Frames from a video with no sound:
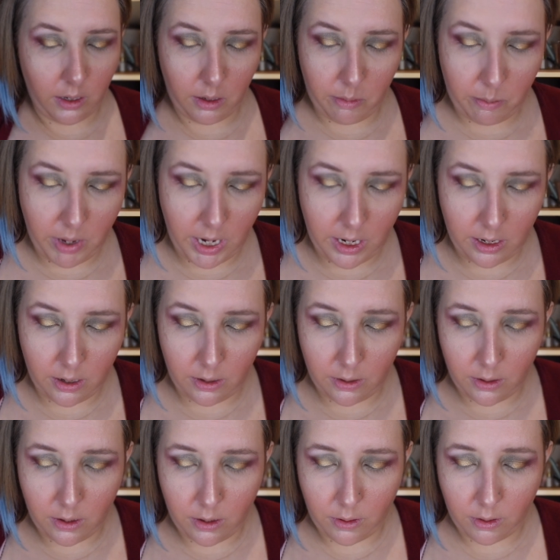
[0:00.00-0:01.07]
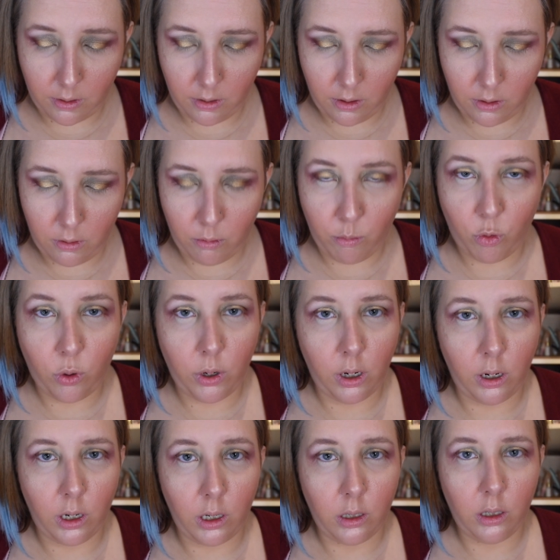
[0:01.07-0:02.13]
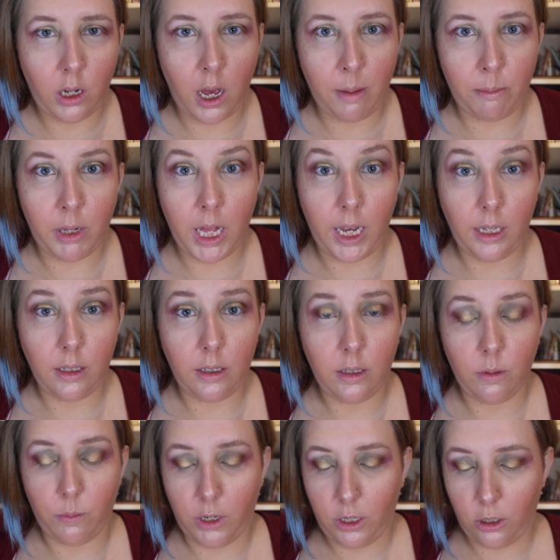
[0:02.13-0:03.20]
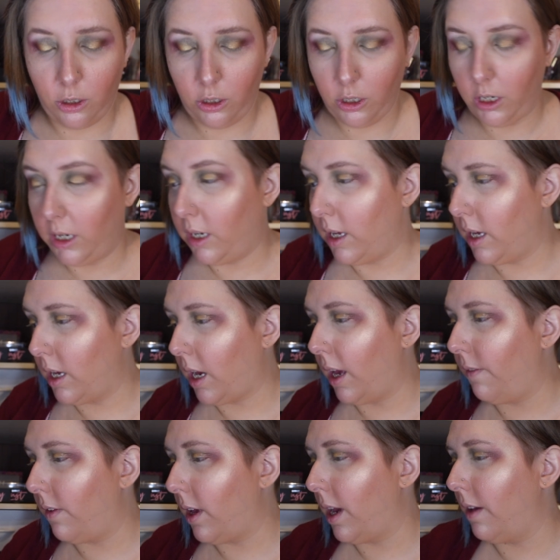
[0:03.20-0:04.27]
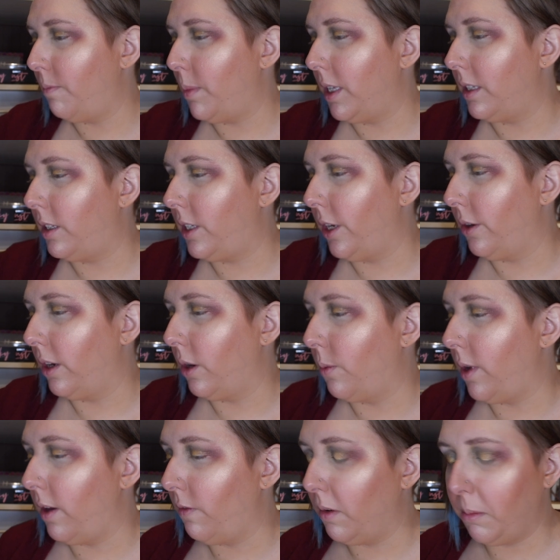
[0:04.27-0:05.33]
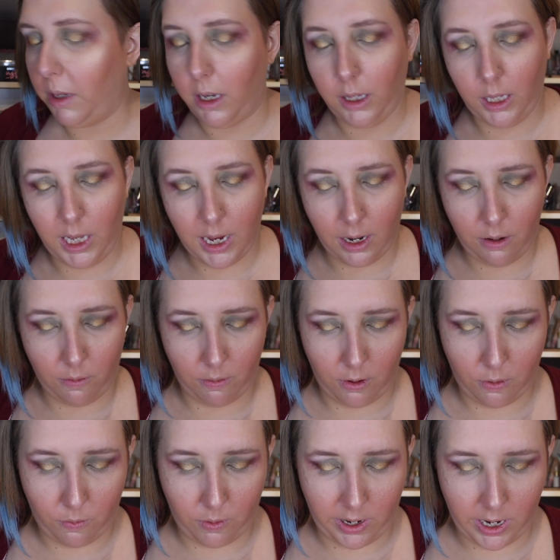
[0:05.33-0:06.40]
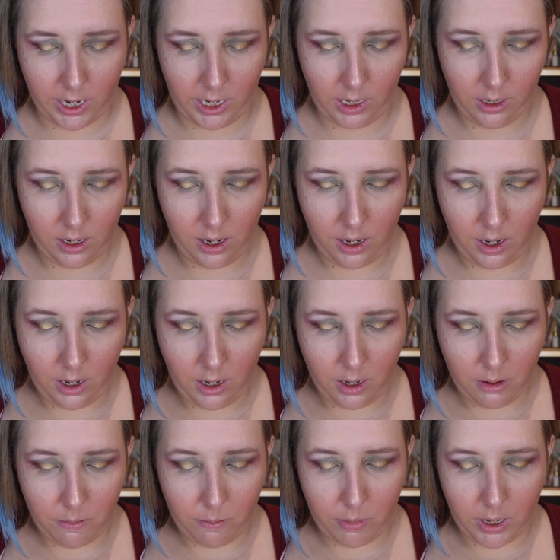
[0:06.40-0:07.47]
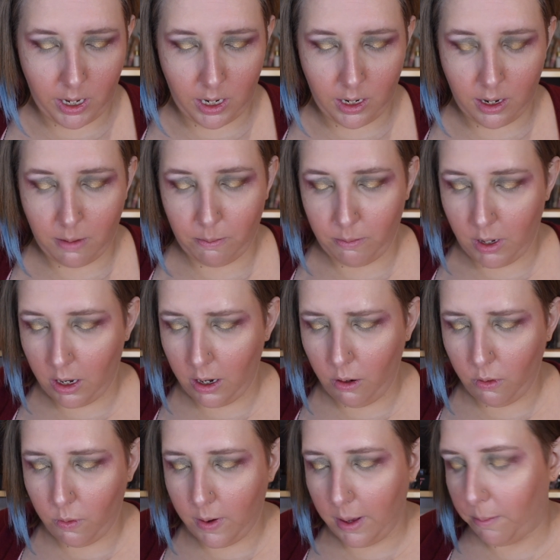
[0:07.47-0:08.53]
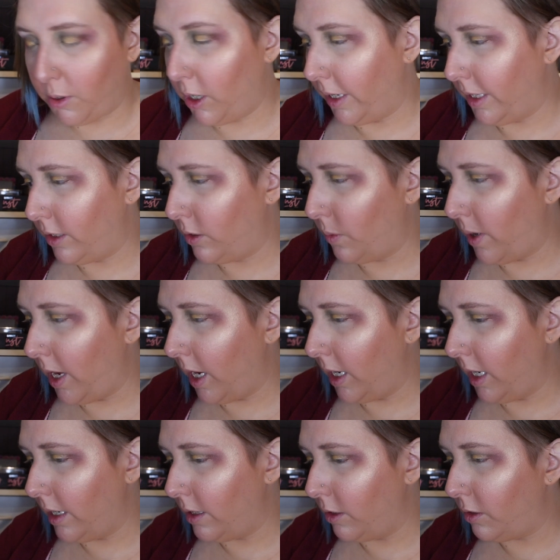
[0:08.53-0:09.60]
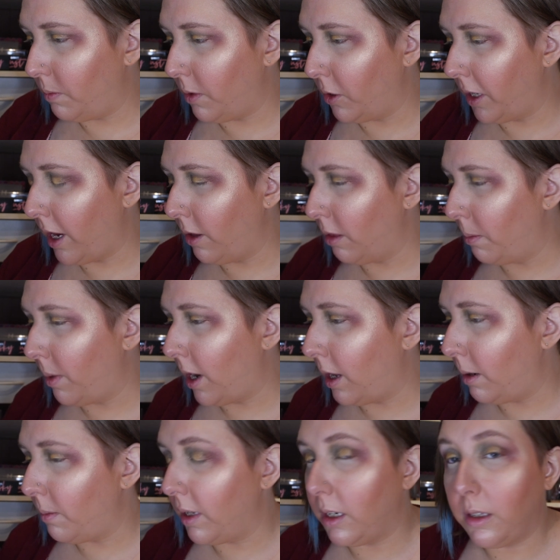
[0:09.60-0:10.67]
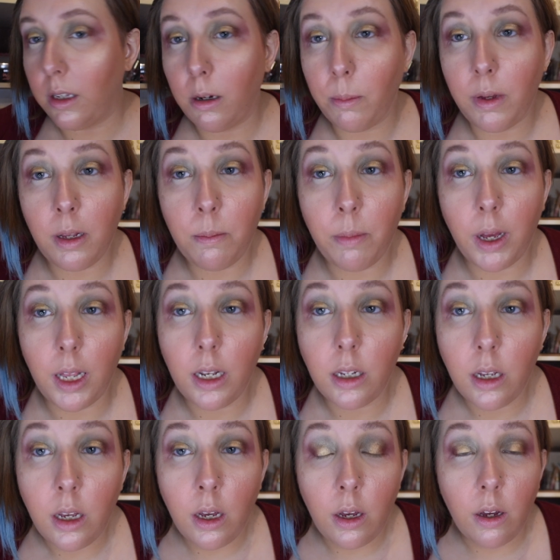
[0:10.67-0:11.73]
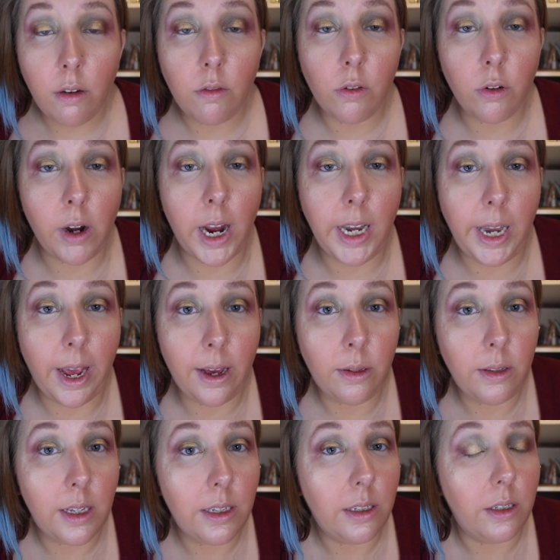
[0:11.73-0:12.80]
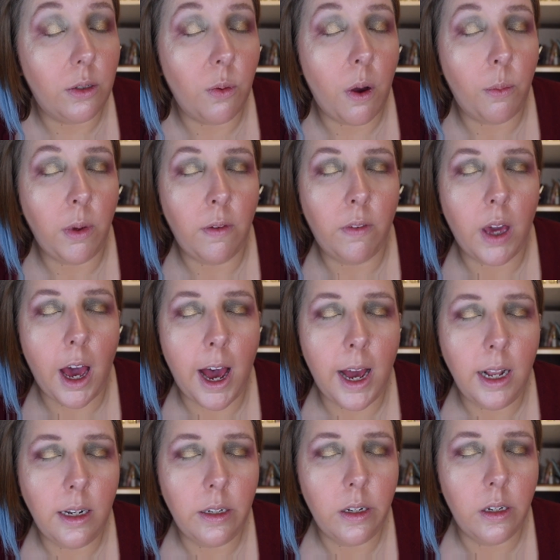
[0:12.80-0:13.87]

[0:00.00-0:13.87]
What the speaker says: It made it a little more complex, which I've been steering away from lately. I don't know why, but I don't know why I'm putting this away. I need to smoke out the bottom in a little bit, but for right now, this is what we've got,